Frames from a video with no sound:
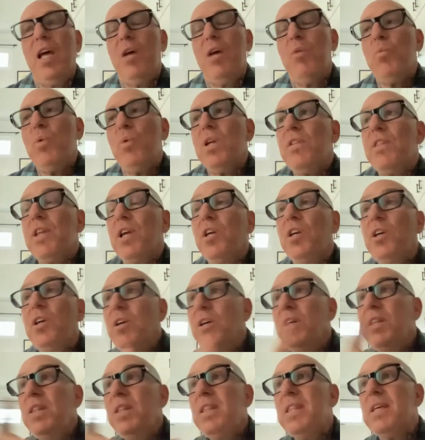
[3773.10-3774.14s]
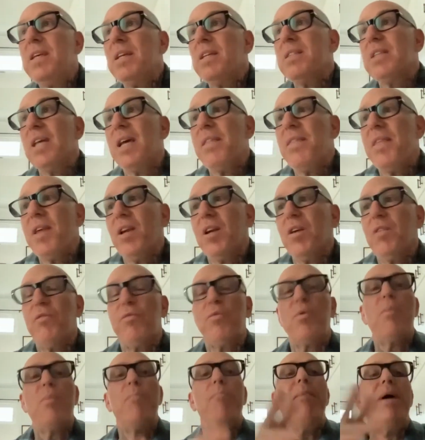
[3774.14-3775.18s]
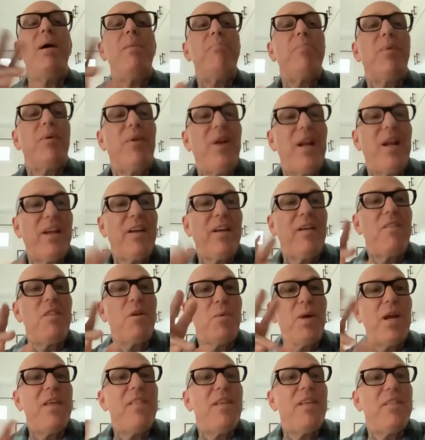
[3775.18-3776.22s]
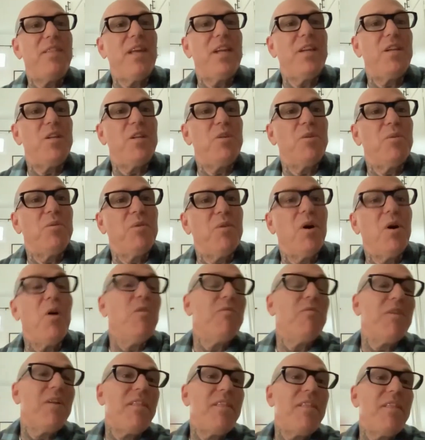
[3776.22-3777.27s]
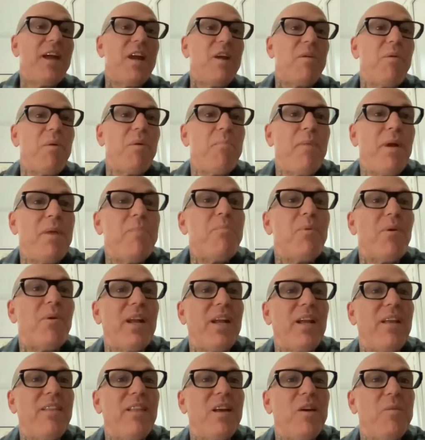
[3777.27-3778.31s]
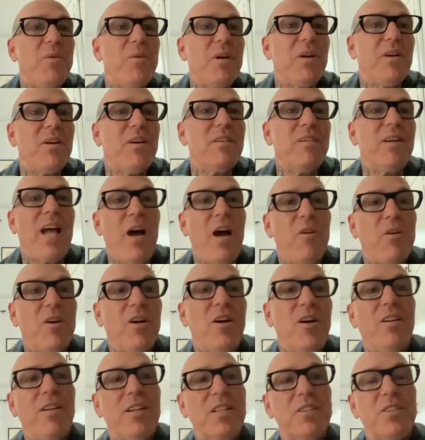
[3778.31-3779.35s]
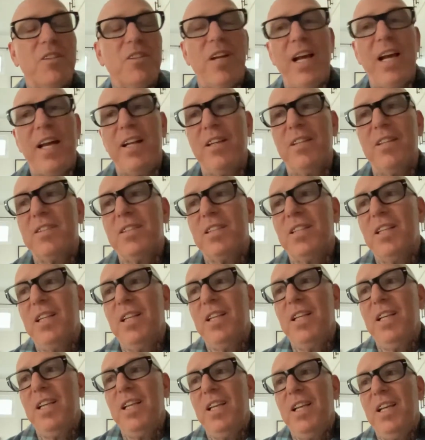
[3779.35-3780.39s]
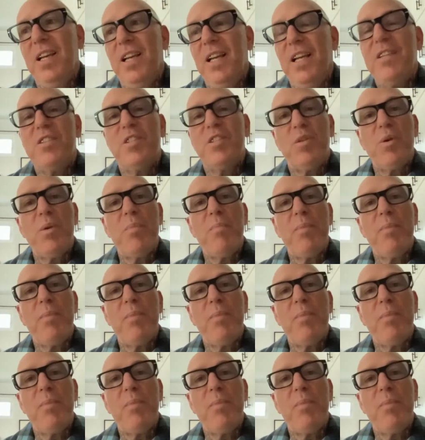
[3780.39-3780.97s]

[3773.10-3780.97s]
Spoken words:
And one of the good things, I think, of remembering in the way that they do over there, remembering that we're alcoholics or addicts, is to